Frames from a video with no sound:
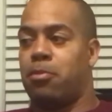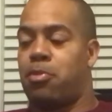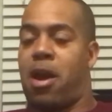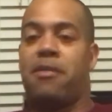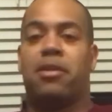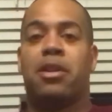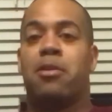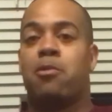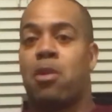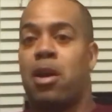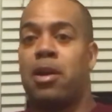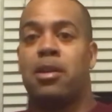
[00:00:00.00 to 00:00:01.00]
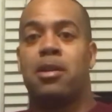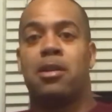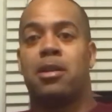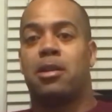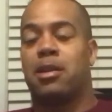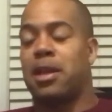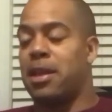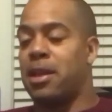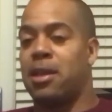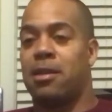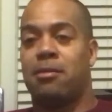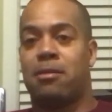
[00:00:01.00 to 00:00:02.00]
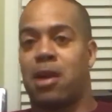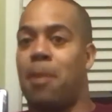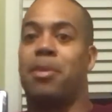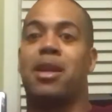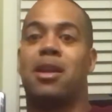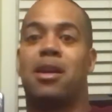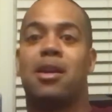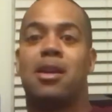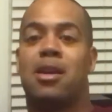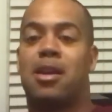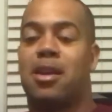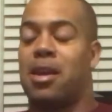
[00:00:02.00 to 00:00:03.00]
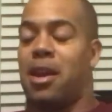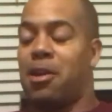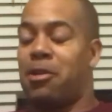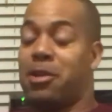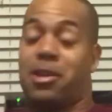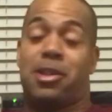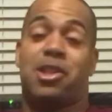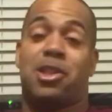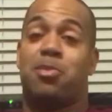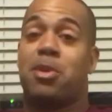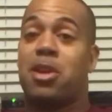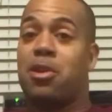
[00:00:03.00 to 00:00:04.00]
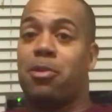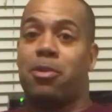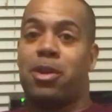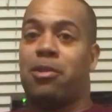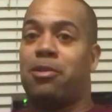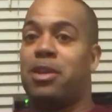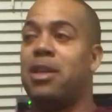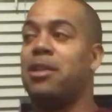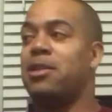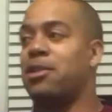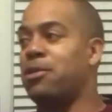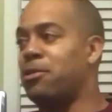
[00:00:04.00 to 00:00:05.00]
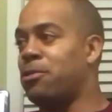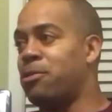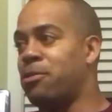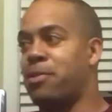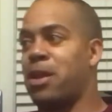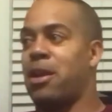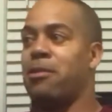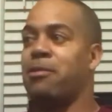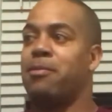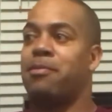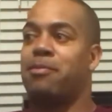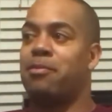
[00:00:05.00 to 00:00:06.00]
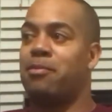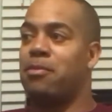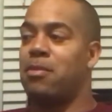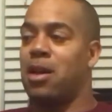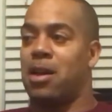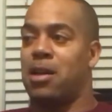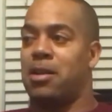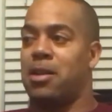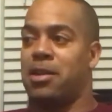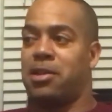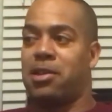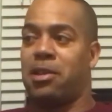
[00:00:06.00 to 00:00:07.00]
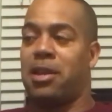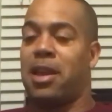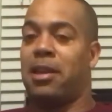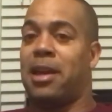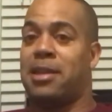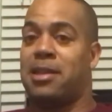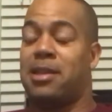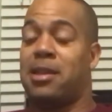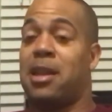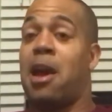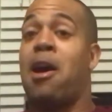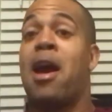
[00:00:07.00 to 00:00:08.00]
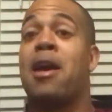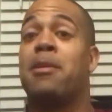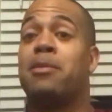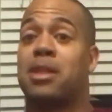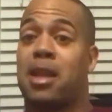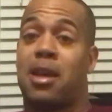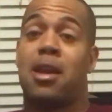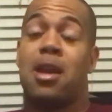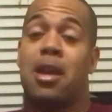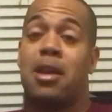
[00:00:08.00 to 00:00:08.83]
privately run cleaning company. It could just be you. You don't need to necessarily get licensing. Now I am saying,